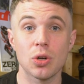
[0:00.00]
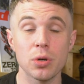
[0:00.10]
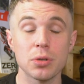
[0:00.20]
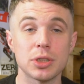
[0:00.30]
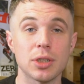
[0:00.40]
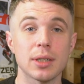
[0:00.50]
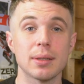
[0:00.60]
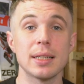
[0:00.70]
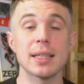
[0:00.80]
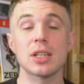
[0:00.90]
coil
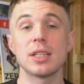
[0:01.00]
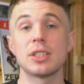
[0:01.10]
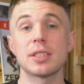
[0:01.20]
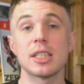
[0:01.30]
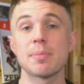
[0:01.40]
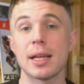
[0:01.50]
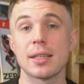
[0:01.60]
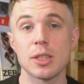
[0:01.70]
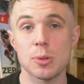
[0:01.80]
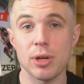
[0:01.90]
shock is actually just
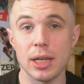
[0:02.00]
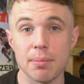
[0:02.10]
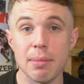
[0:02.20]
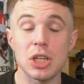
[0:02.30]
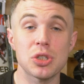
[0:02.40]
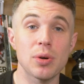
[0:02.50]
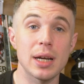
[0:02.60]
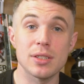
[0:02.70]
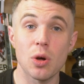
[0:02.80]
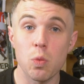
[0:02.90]
inspecting the spring. Make sure
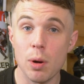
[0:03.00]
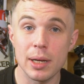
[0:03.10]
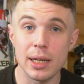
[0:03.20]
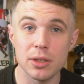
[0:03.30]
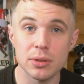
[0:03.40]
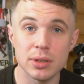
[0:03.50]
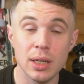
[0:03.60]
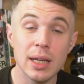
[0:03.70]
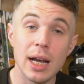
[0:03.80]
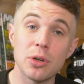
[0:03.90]
it's not wobbling loose,
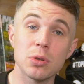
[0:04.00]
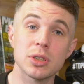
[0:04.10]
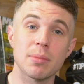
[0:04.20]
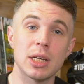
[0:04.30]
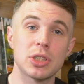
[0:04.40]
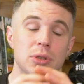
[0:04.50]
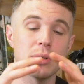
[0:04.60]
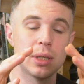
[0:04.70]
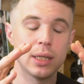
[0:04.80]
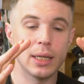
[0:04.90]
and also make
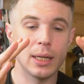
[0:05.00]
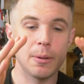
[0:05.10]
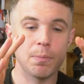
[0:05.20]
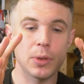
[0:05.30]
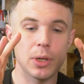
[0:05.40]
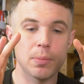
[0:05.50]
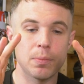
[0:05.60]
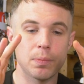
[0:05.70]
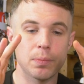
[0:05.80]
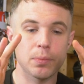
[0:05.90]
sure that,
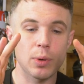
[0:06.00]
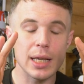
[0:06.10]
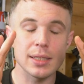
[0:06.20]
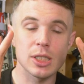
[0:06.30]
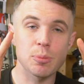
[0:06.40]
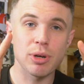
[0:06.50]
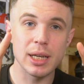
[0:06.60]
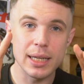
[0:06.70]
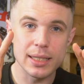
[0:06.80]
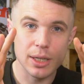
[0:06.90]
well, as a
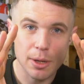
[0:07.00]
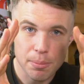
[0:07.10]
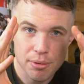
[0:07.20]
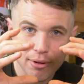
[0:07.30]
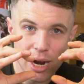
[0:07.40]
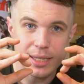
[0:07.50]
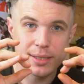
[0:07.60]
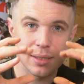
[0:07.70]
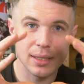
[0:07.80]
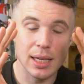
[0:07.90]
spring is
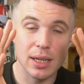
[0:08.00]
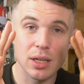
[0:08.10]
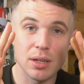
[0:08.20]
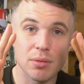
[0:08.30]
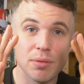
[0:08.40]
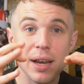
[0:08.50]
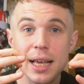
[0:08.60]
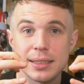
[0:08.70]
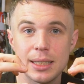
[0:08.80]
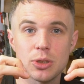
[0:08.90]
compressed, it can
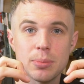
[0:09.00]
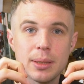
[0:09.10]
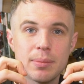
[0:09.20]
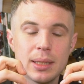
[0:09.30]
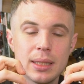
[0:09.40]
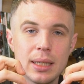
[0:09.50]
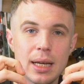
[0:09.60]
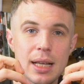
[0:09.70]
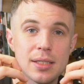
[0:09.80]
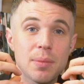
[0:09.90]
flex a little bit.
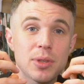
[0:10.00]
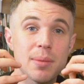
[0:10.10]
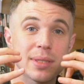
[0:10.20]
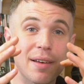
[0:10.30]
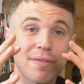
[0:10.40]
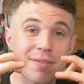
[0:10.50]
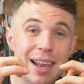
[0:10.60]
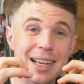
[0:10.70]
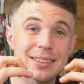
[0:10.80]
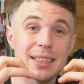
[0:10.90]
And sometimes that
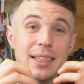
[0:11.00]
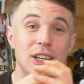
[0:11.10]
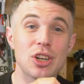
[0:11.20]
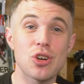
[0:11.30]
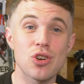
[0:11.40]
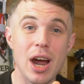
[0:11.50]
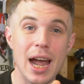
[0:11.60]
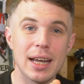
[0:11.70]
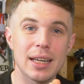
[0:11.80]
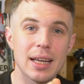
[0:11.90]
flexing can
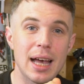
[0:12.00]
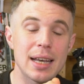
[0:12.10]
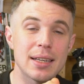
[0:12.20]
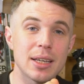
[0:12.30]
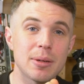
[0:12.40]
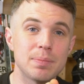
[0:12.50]
crack and